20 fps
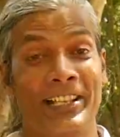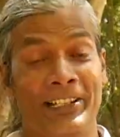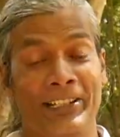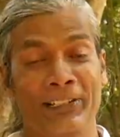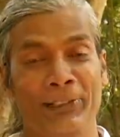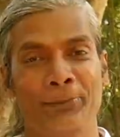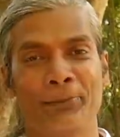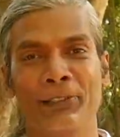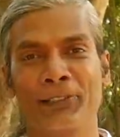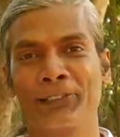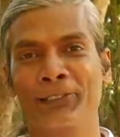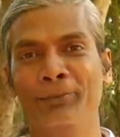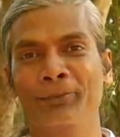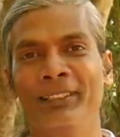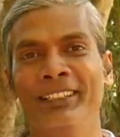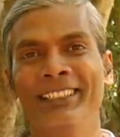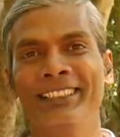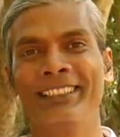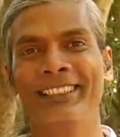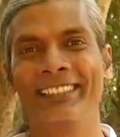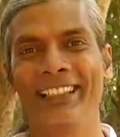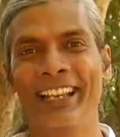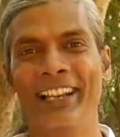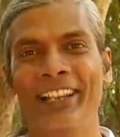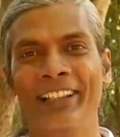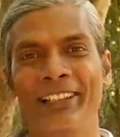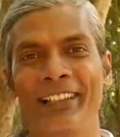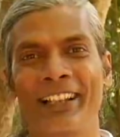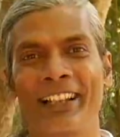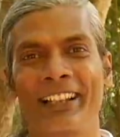It is possible, yeah.
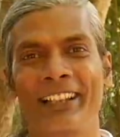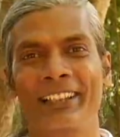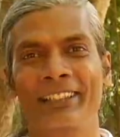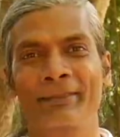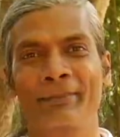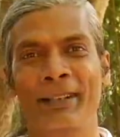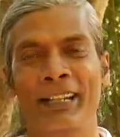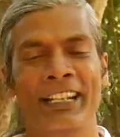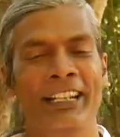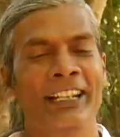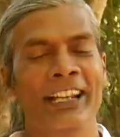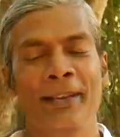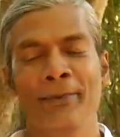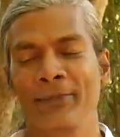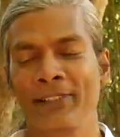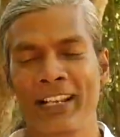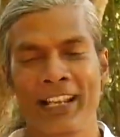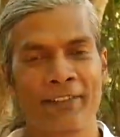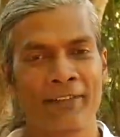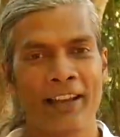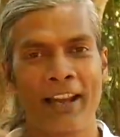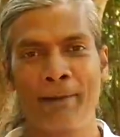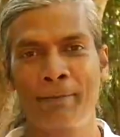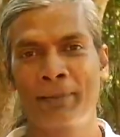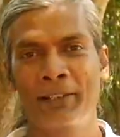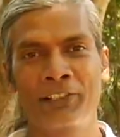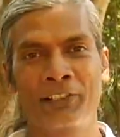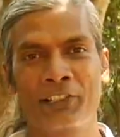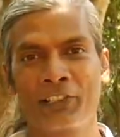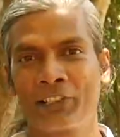Many times life
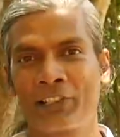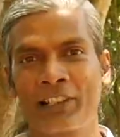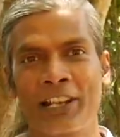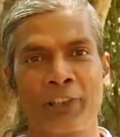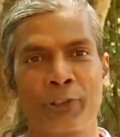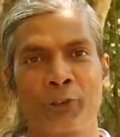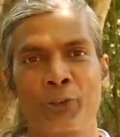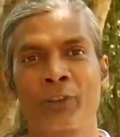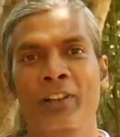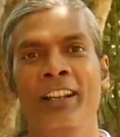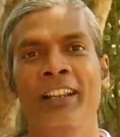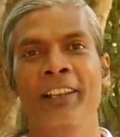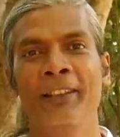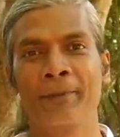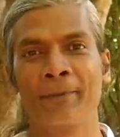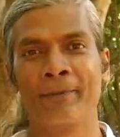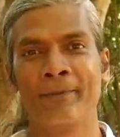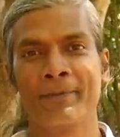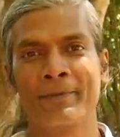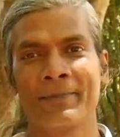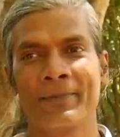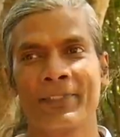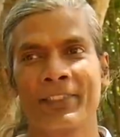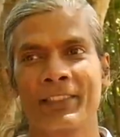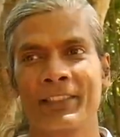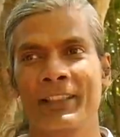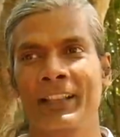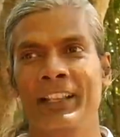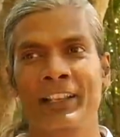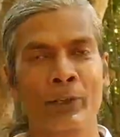happens just naturally,
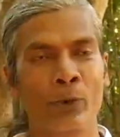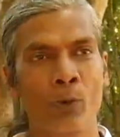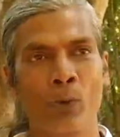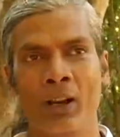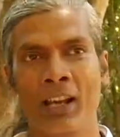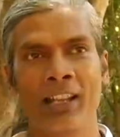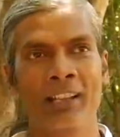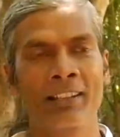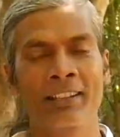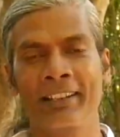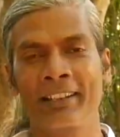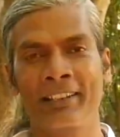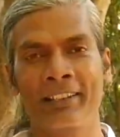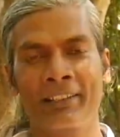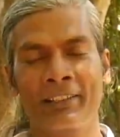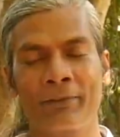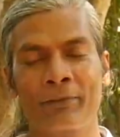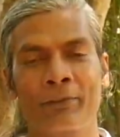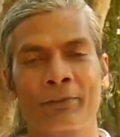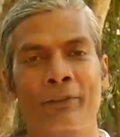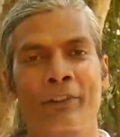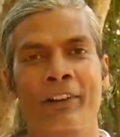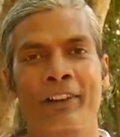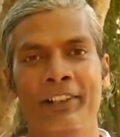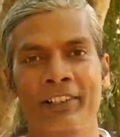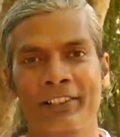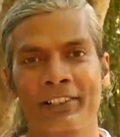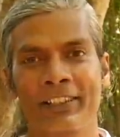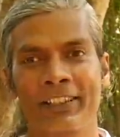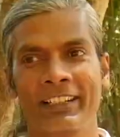like a wild and
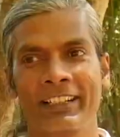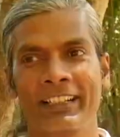forest.